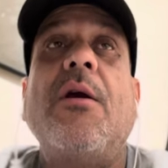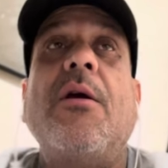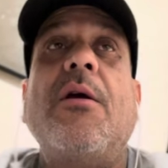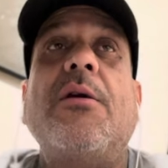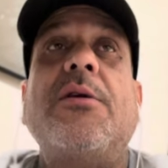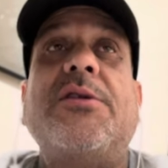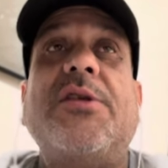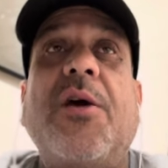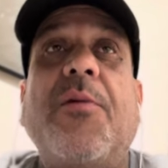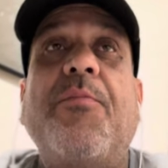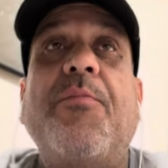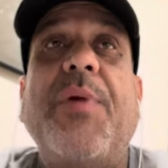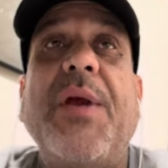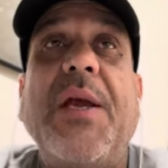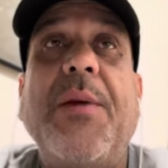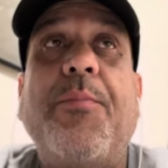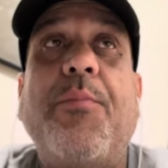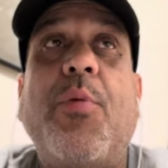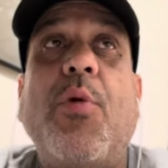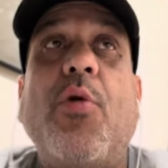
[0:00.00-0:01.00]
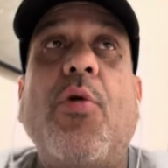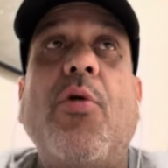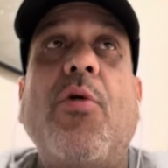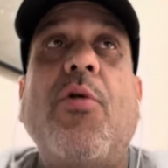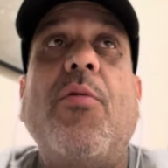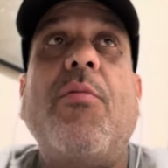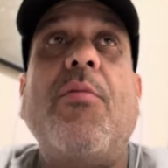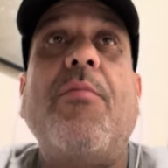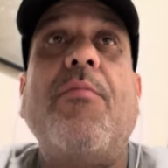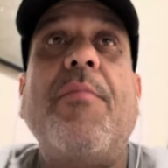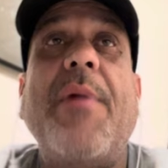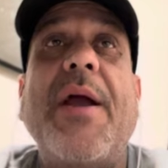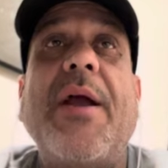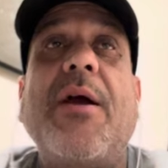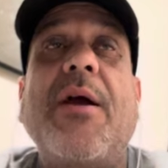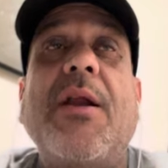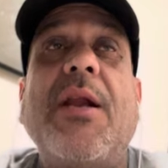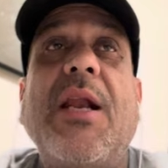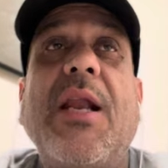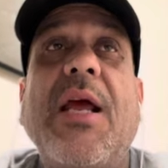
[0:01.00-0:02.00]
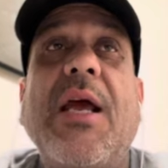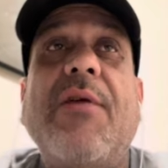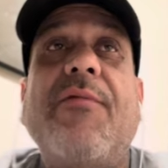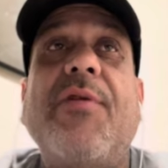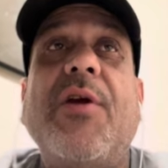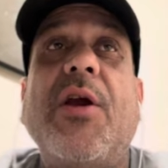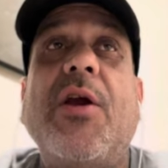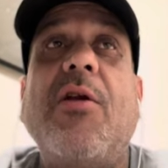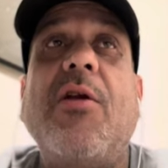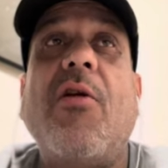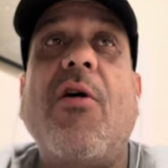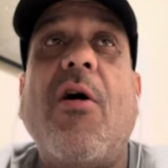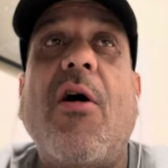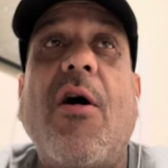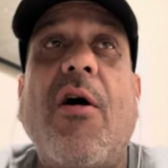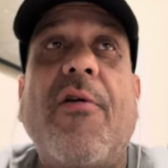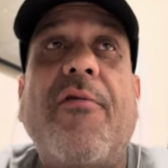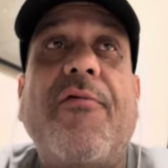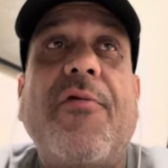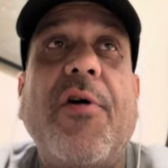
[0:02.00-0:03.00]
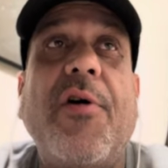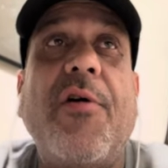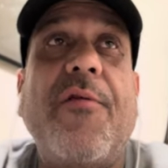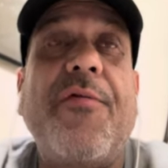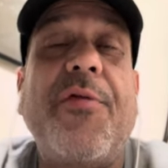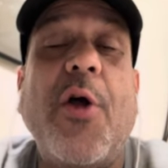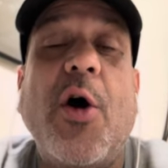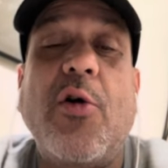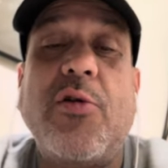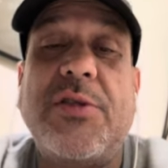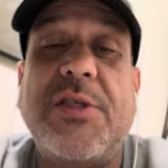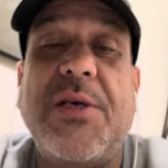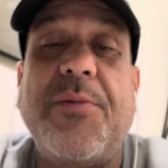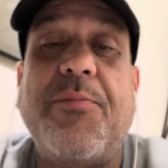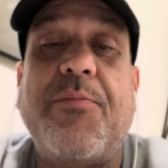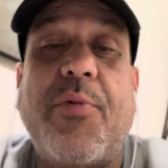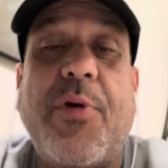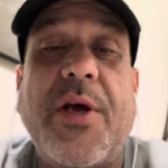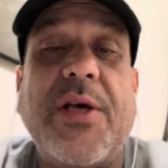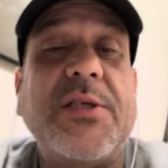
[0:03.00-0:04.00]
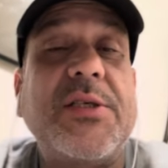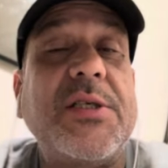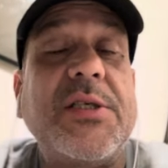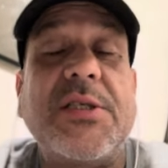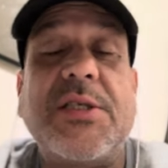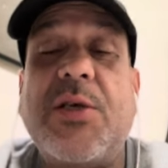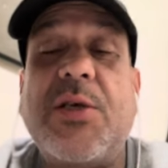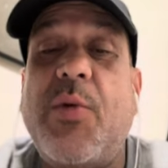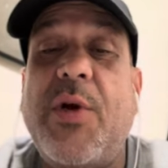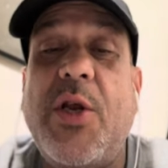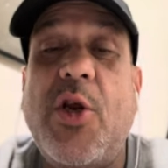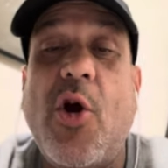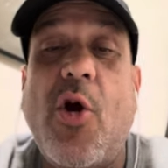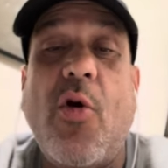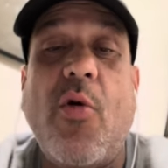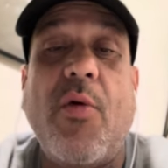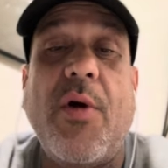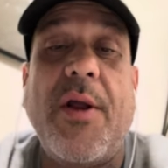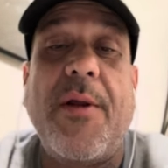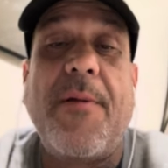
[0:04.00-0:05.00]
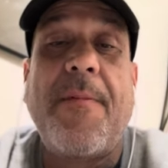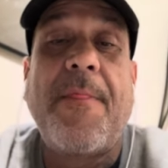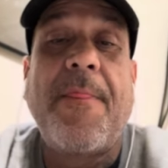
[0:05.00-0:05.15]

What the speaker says: Some people make a living off of those impressions, and we know it.